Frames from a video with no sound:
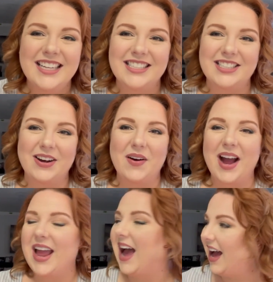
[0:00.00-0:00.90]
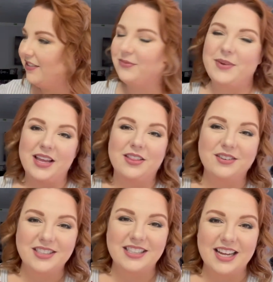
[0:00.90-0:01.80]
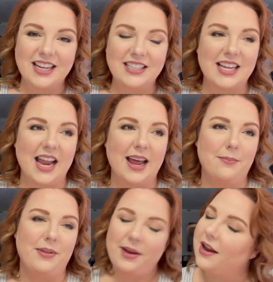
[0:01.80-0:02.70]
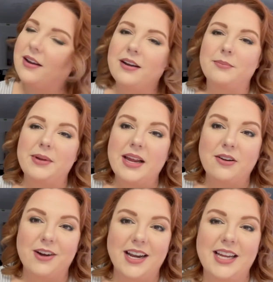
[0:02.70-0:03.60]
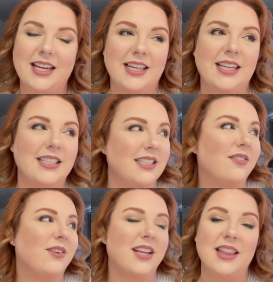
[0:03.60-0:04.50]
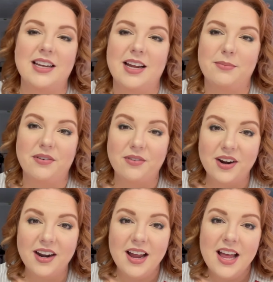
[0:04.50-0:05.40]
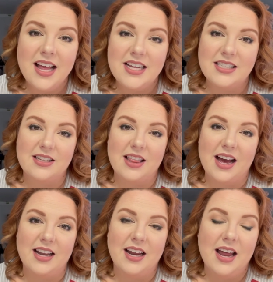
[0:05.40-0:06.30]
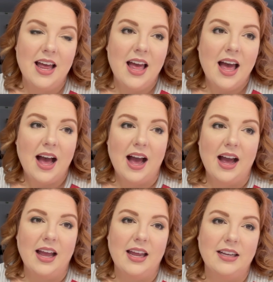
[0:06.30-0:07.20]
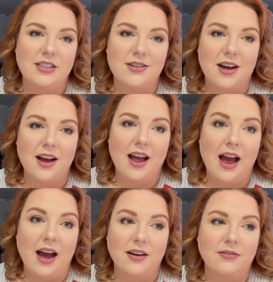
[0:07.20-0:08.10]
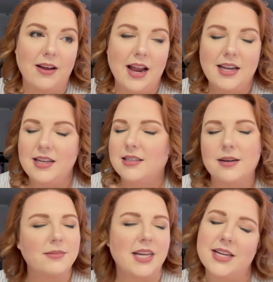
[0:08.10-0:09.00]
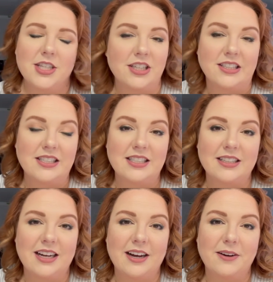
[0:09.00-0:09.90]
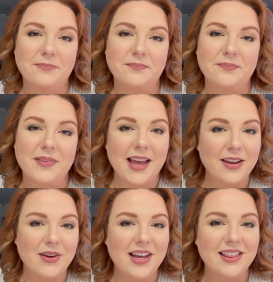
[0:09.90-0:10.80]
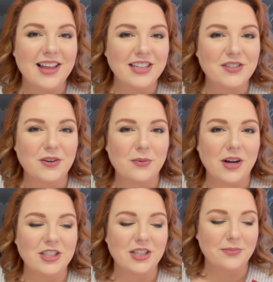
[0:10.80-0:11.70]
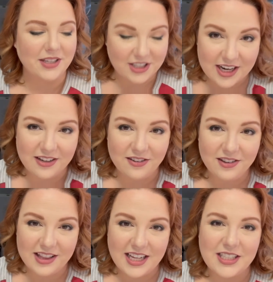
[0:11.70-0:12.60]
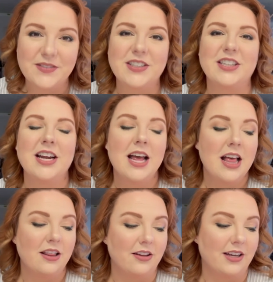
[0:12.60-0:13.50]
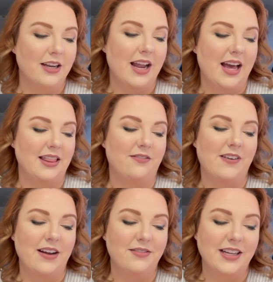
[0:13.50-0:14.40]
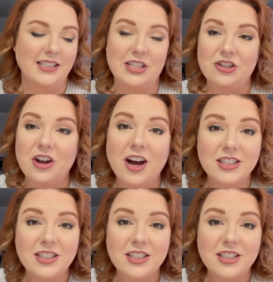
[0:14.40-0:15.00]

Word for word: so I have made those things and I plan on being ready and getting stuff ready the night before so that I do not have any temptations. Um, anyway, thanks for watching my channel. Thanks for looking at the five things not